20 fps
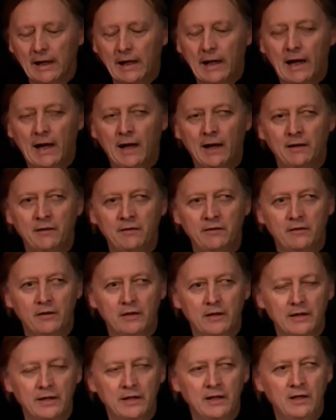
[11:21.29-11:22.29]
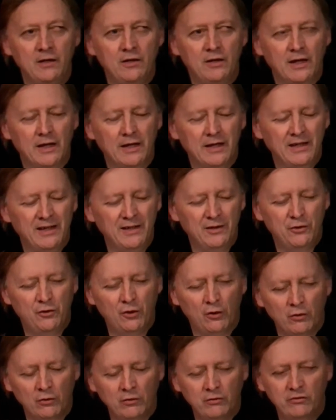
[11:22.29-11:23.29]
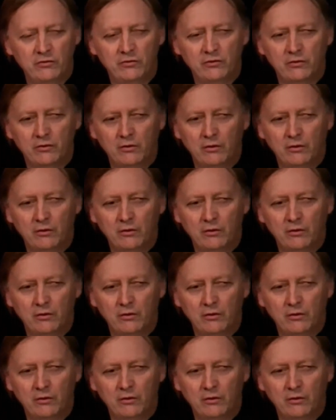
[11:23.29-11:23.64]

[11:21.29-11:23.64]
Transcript: and he don't